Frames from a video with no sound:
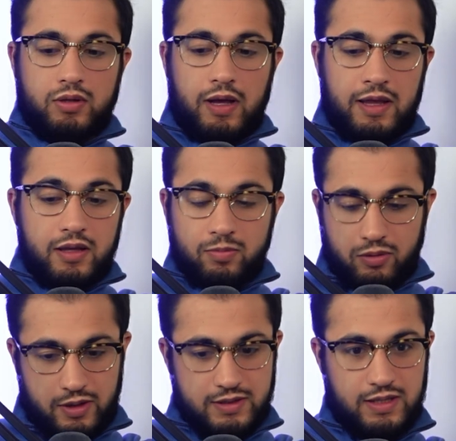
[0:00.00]
In the
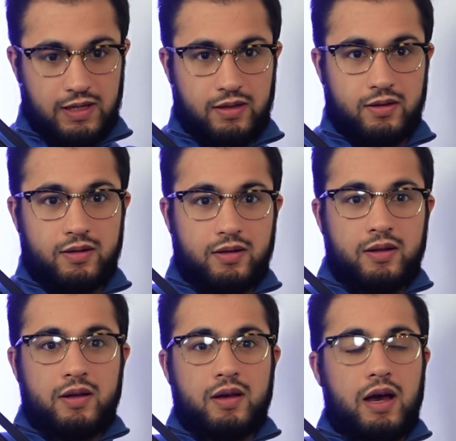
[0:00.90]
prison,
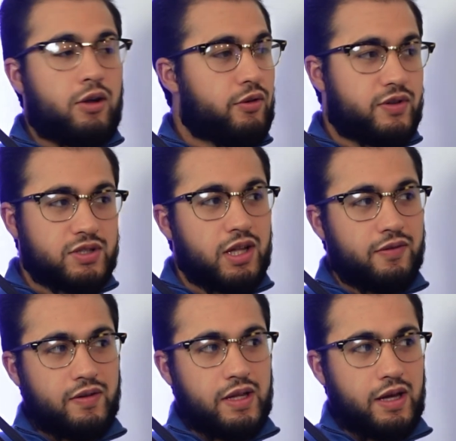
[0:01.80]
I don't know if you saw the
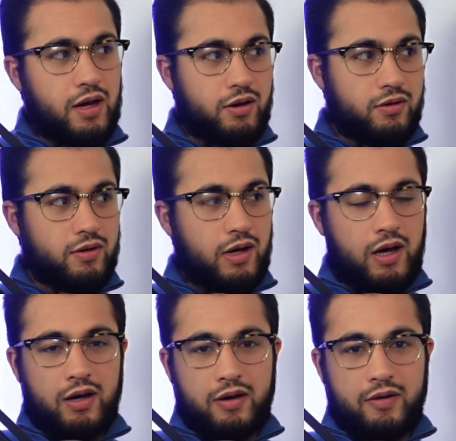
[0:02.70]
video
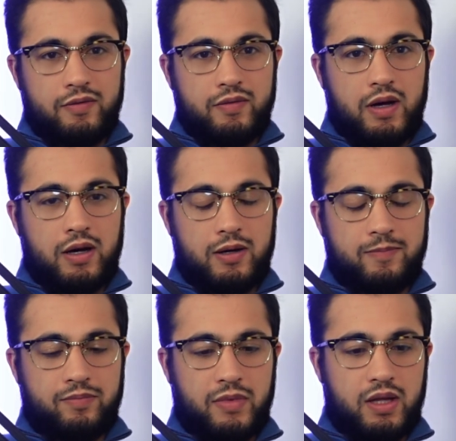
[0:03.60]
of
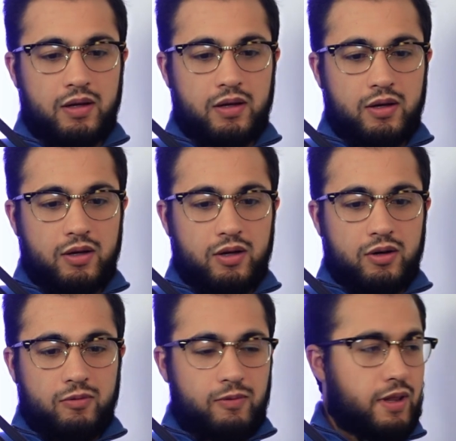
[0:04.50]

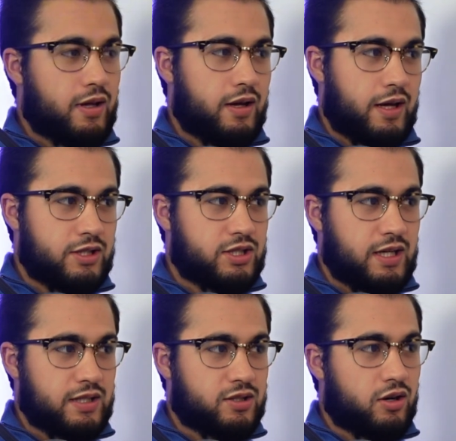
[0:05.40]
when the
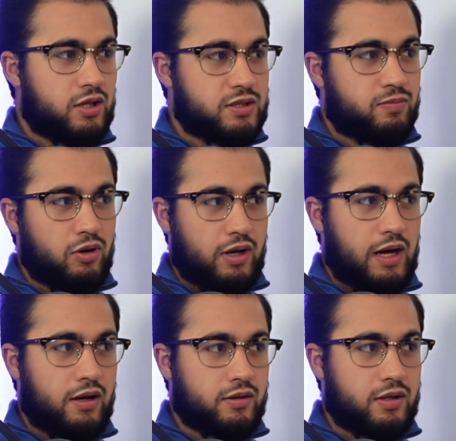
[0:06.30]
HTS guards broke
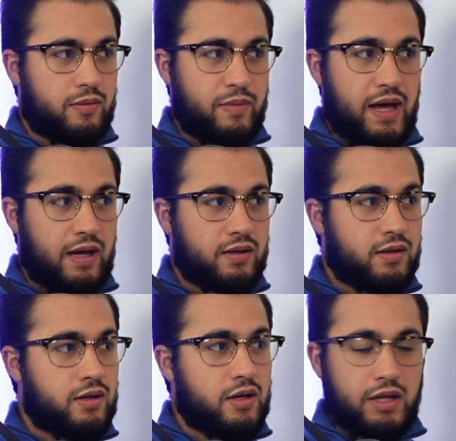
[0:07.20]
out the men.
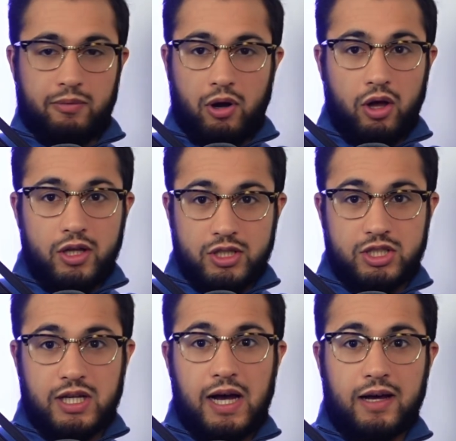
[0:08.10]
They were all in
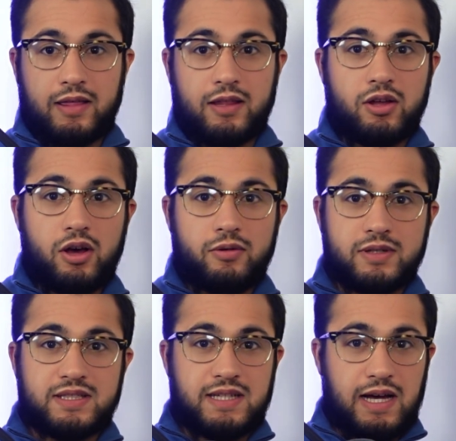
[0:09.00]
shock. They thought it
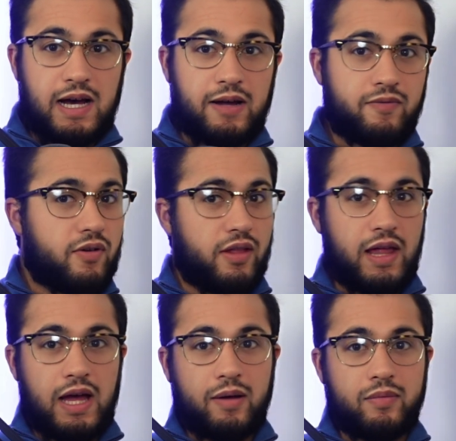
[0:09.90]
was time for
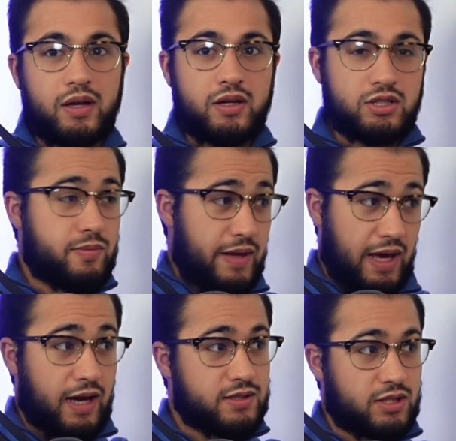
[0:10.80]
them to be
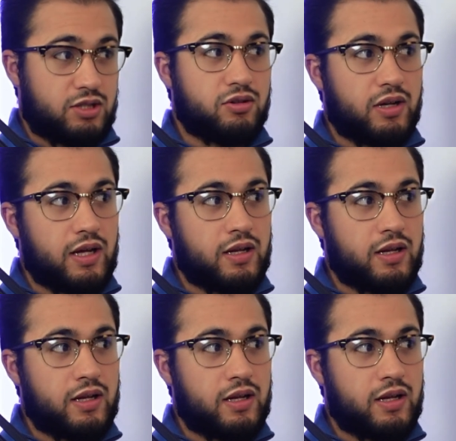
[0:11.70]
executed.